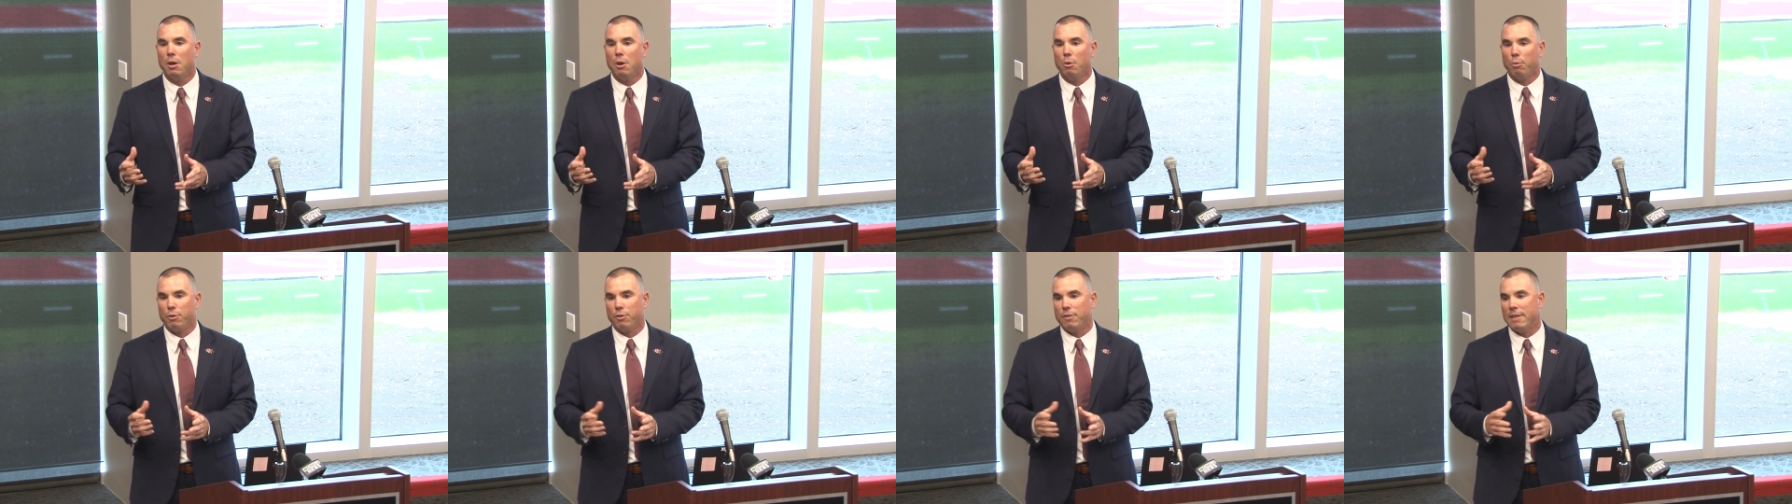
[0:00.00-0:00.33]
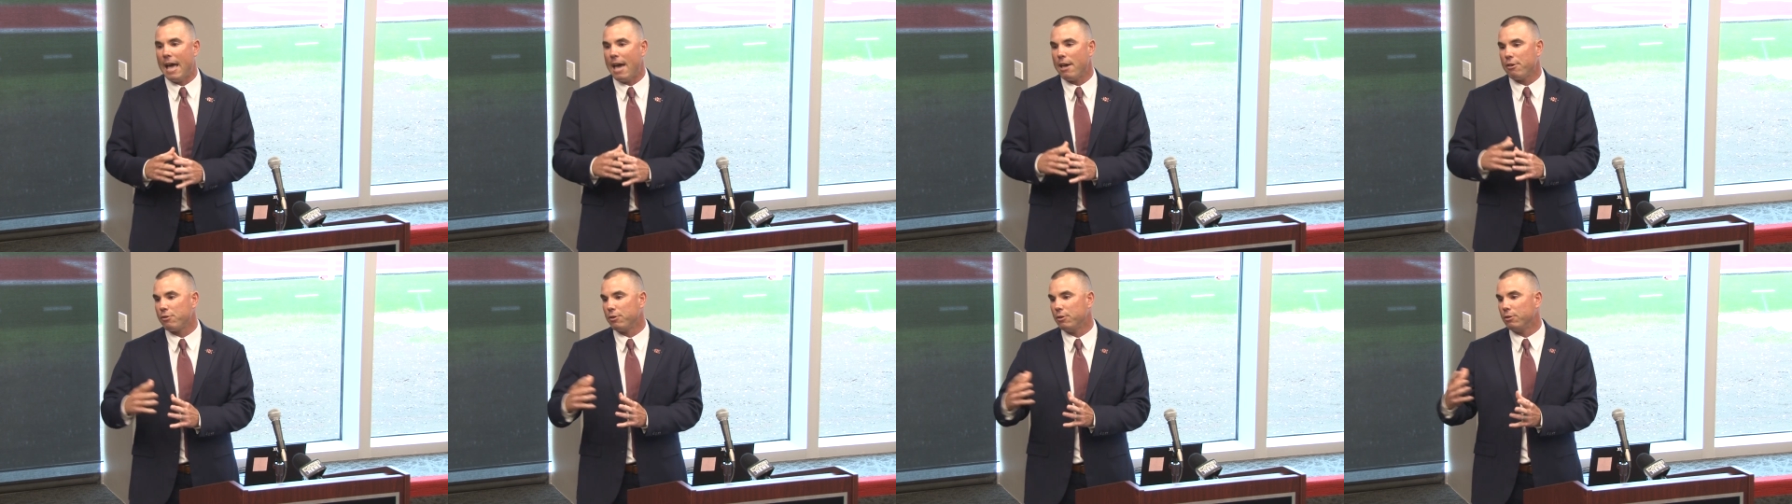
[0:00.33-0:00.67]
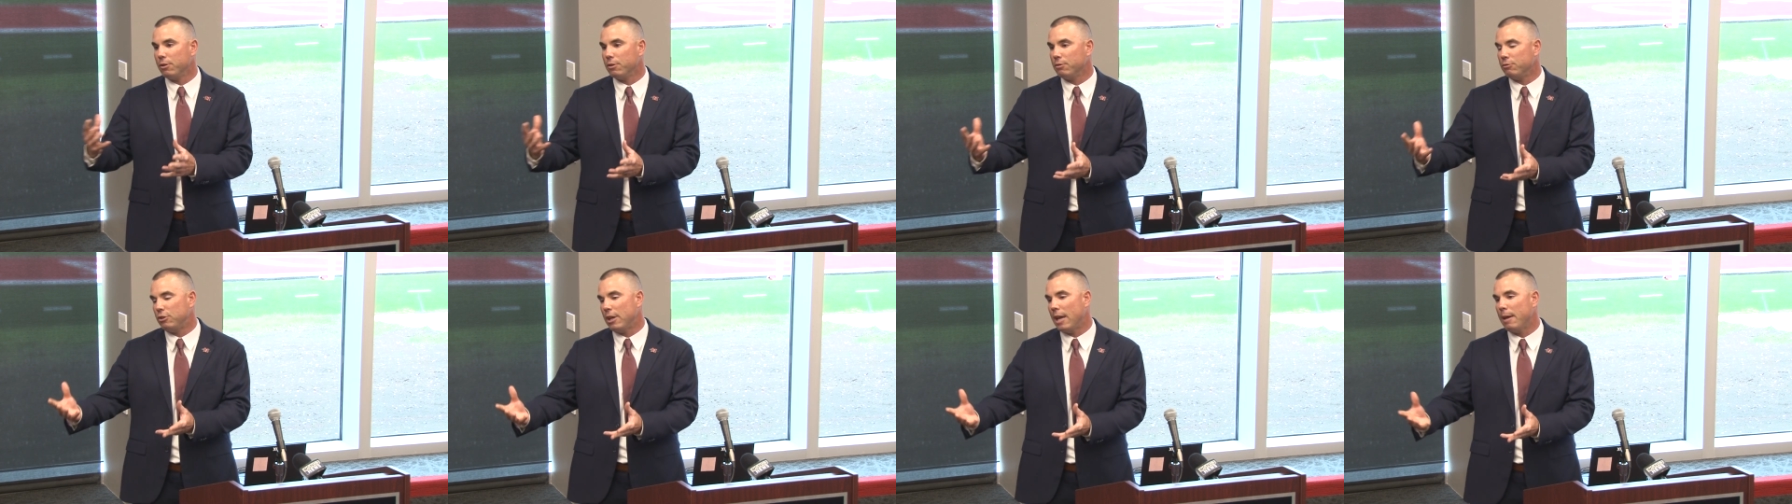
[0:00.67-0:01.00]
with
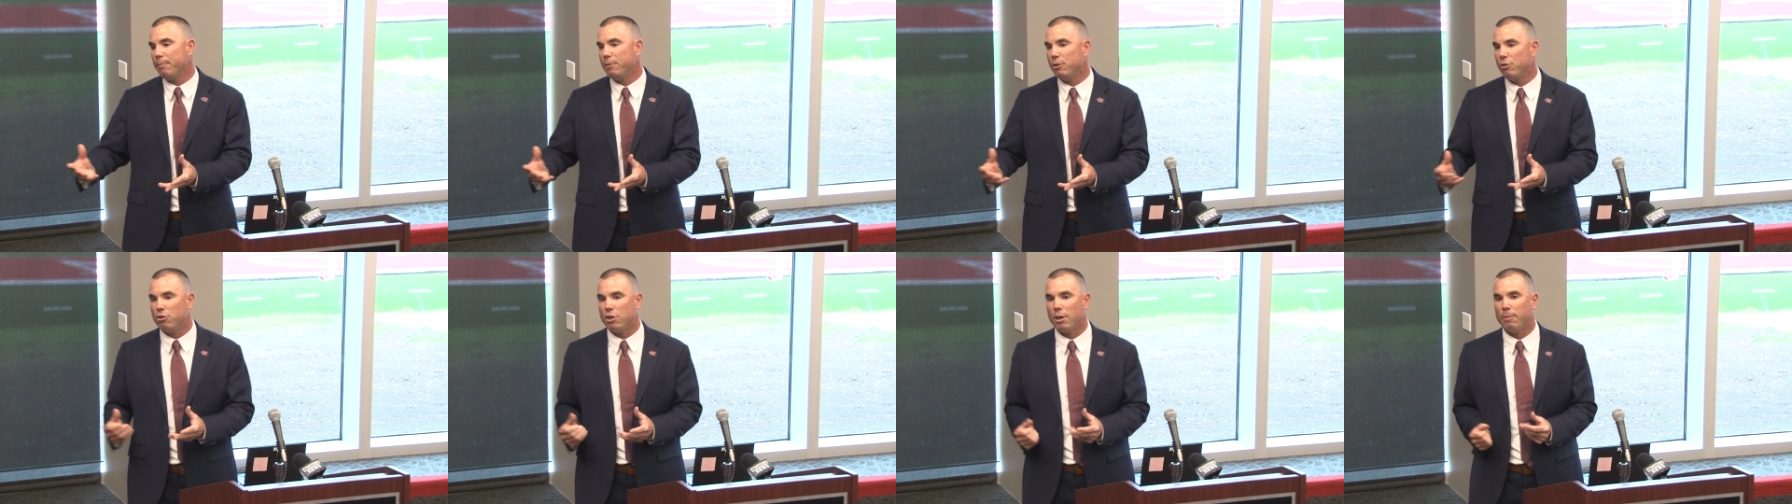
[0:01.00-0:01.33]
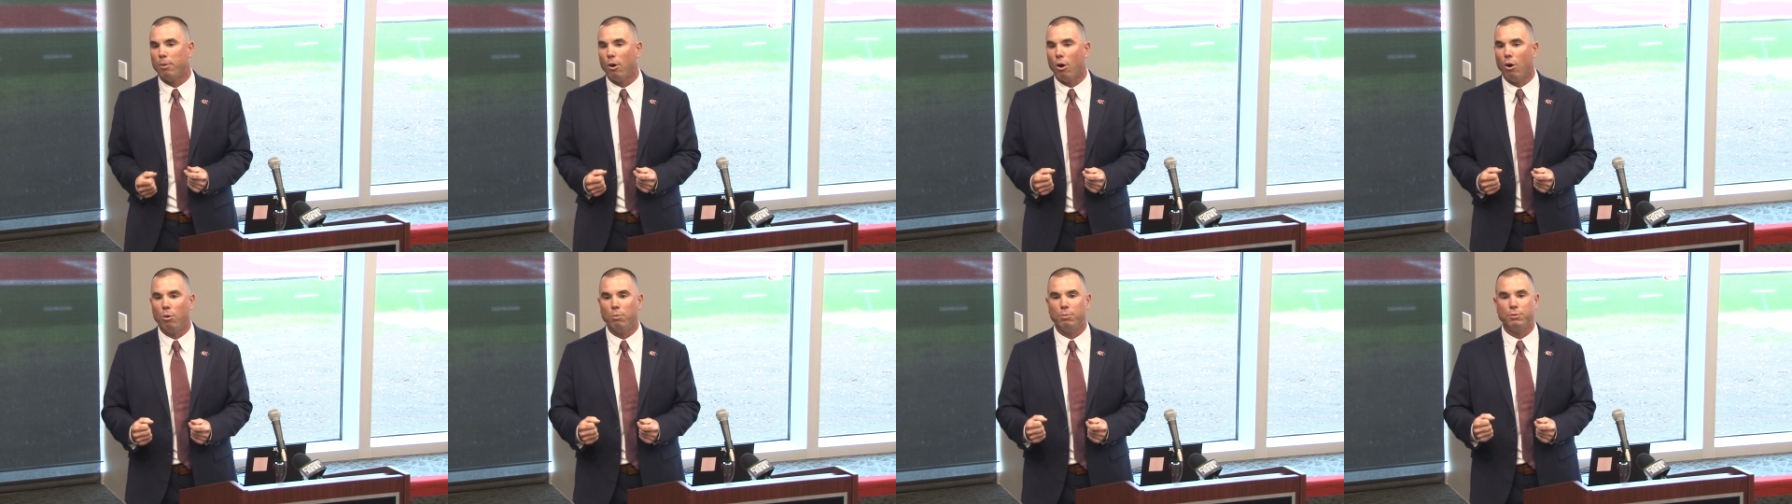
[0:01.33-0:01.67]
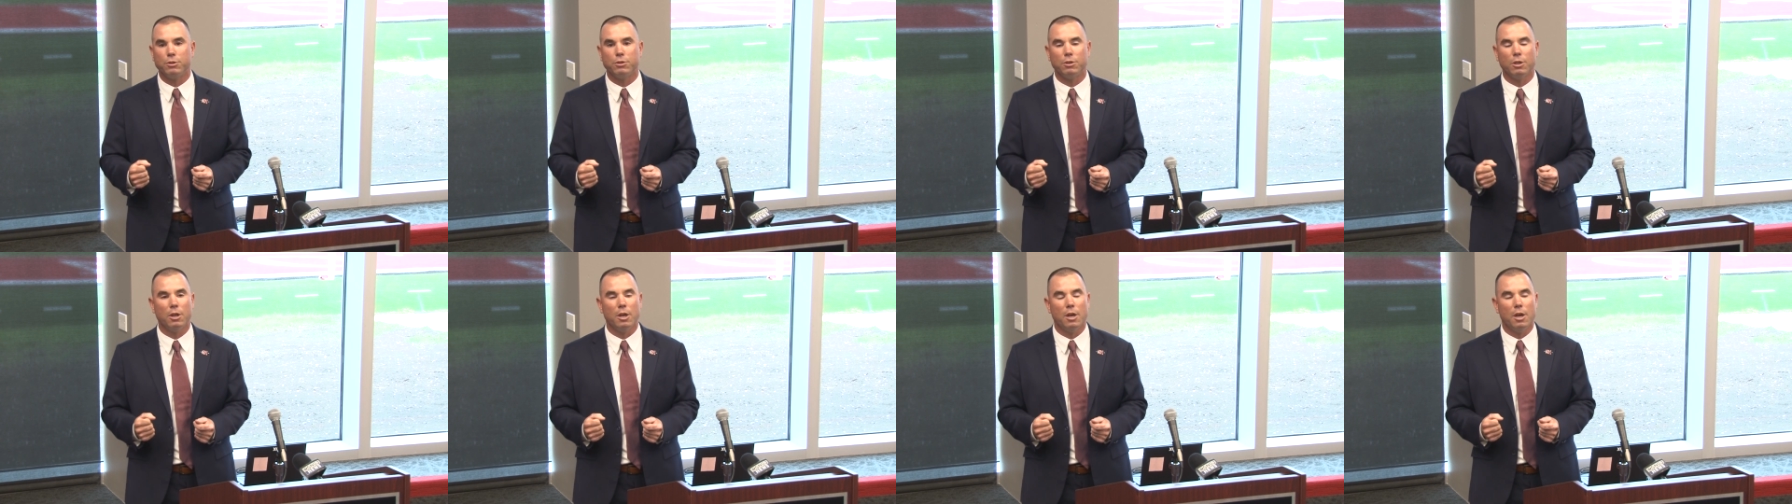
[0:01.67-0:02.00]
national championship
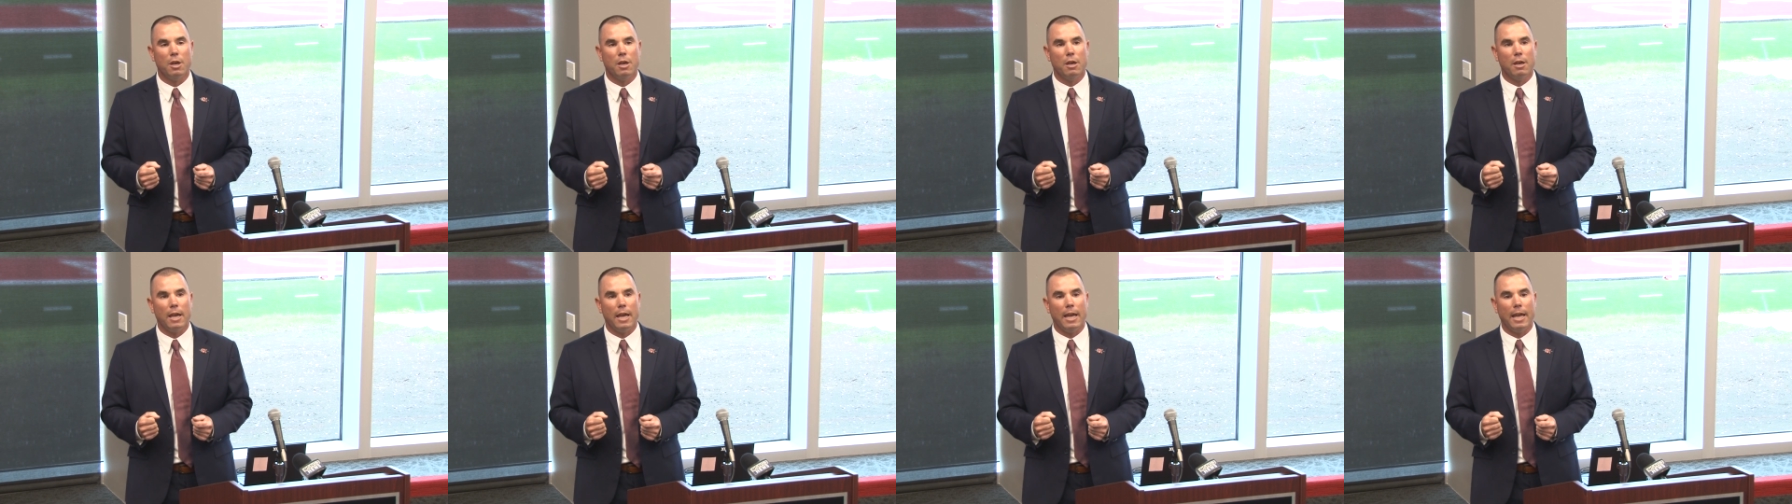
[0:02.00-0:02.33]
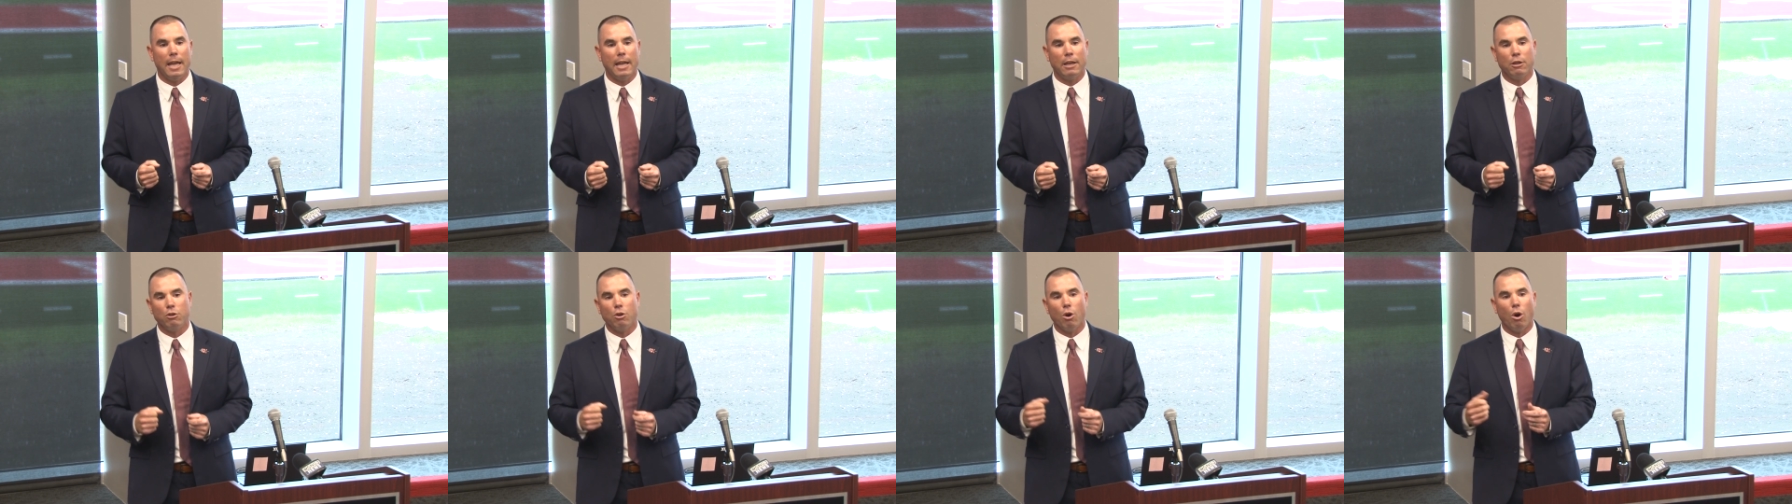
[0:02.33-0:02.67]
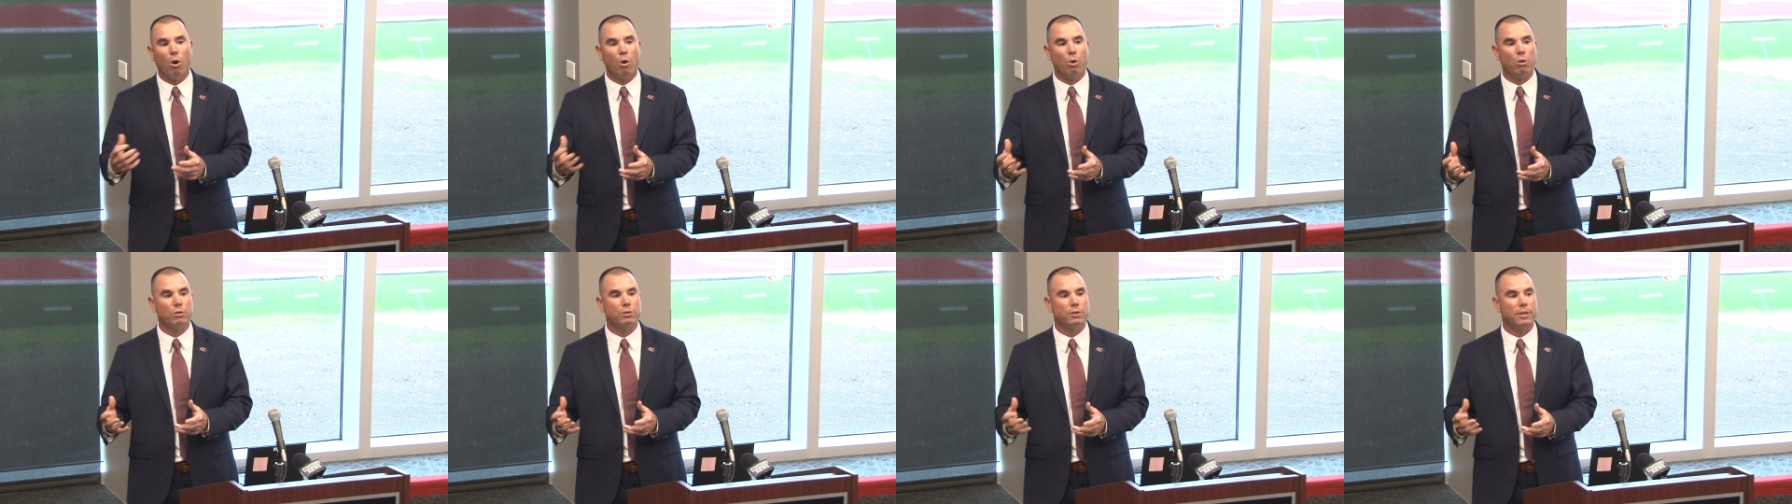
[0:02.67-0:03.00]
hopes and, and
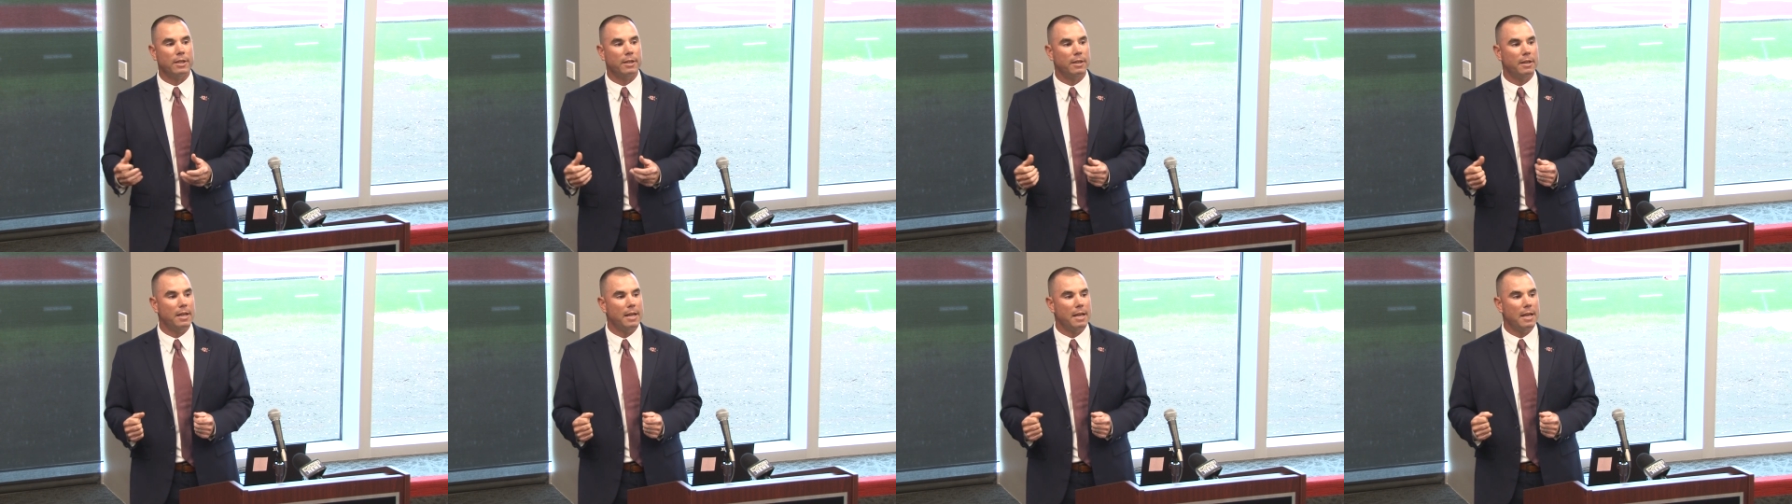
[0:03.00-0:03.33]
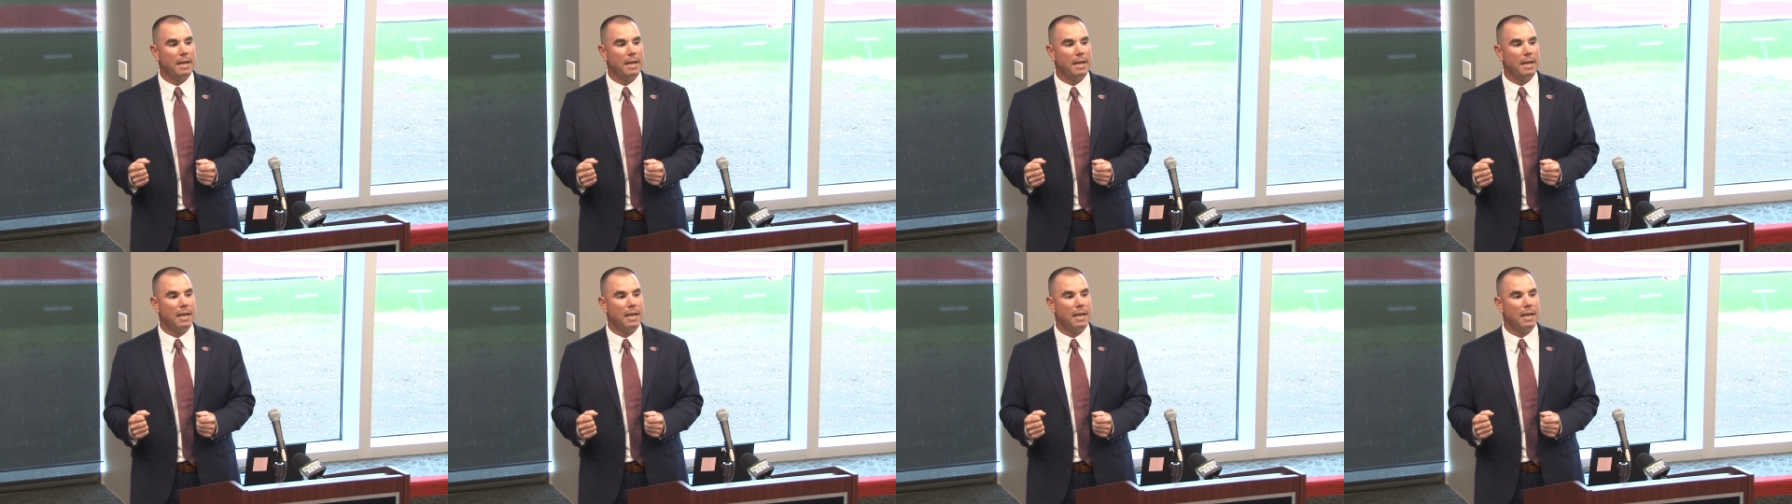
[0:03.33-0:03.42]
goals, and